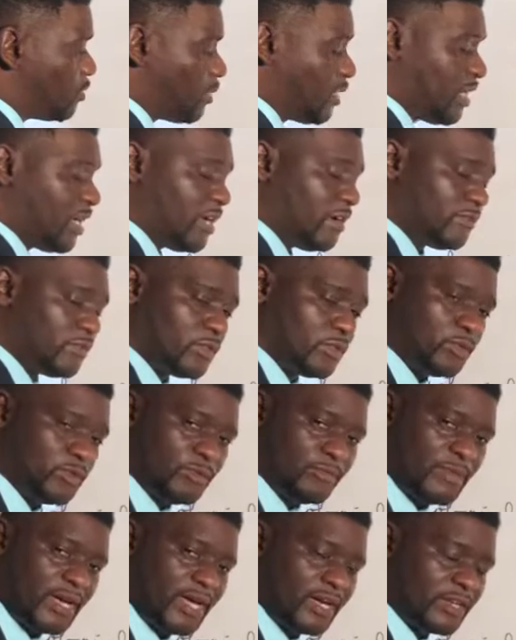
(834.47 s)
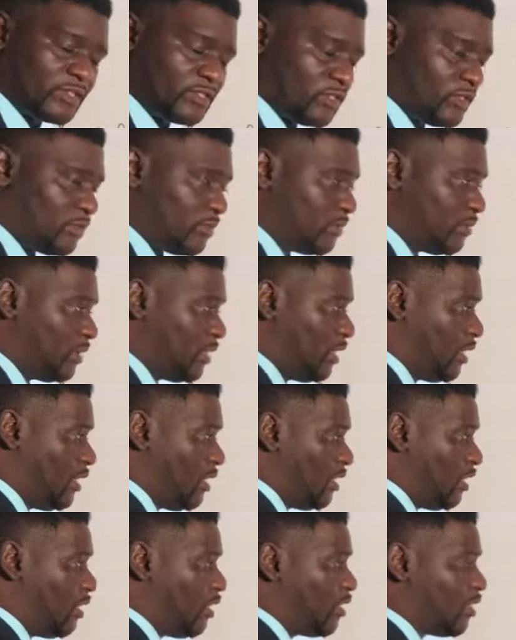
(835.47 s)
We have to go back to
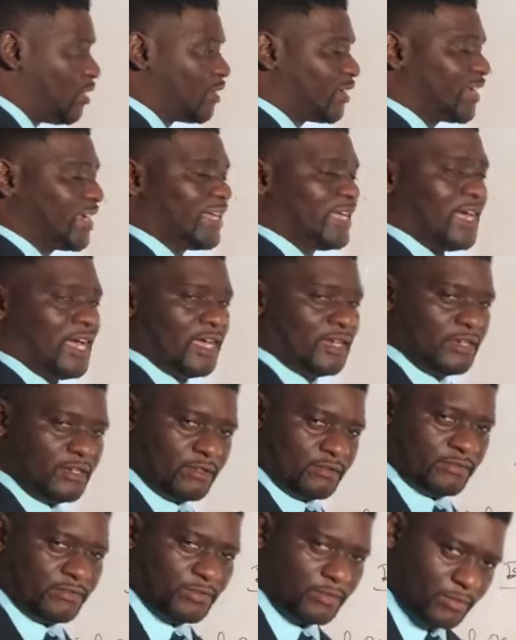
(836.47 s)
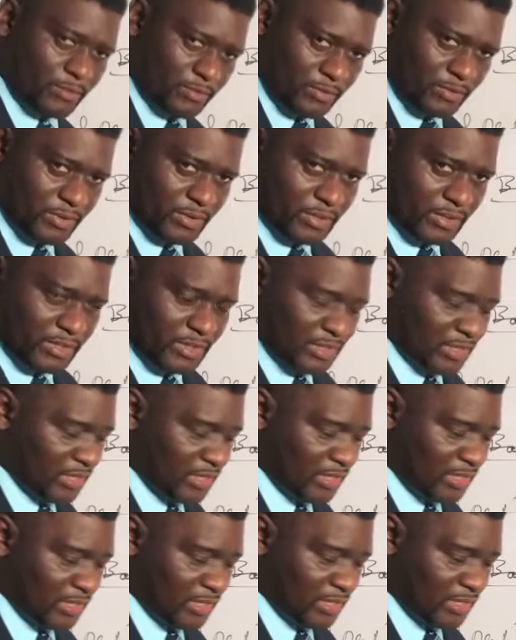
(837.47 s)
organic foods.
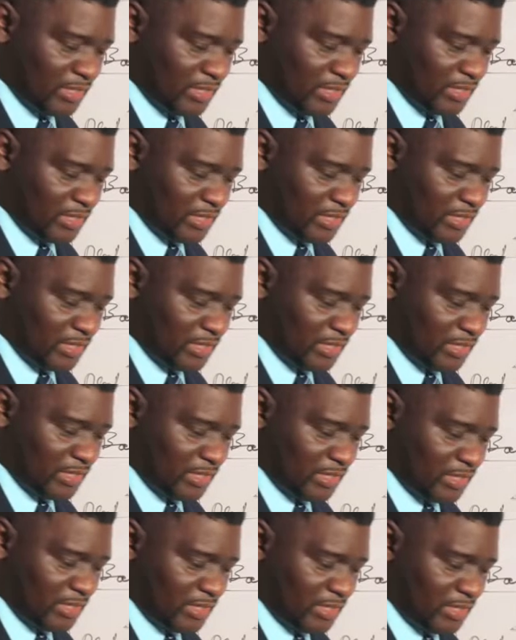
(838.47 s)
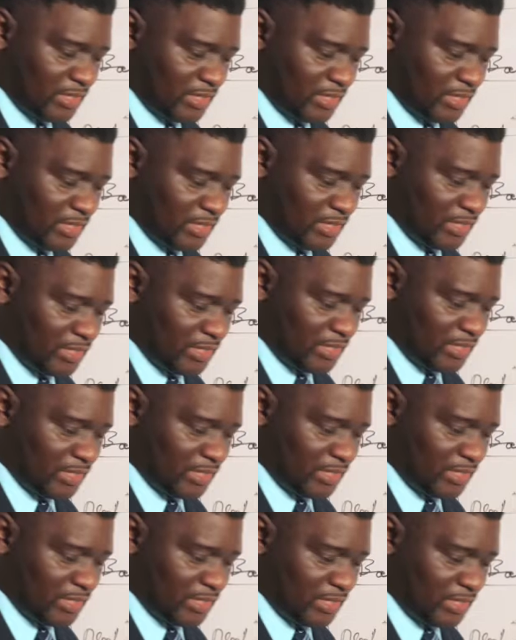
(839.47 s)
Rest. We
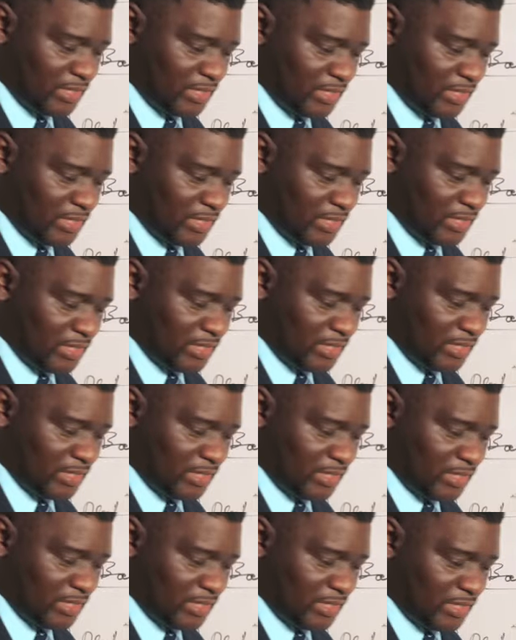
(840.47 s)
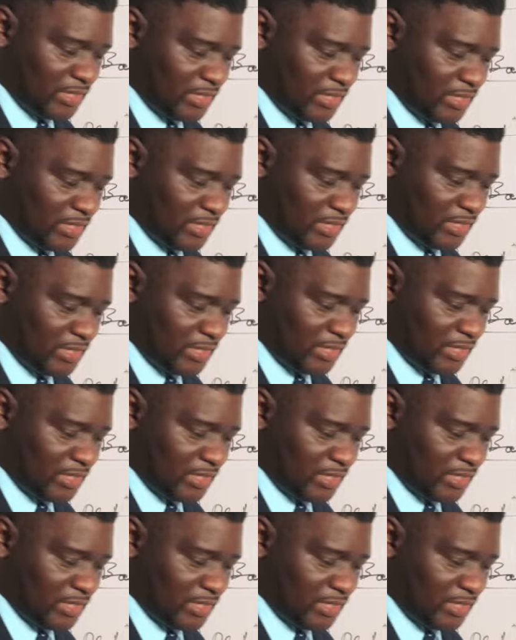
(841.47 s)
need to also understand this.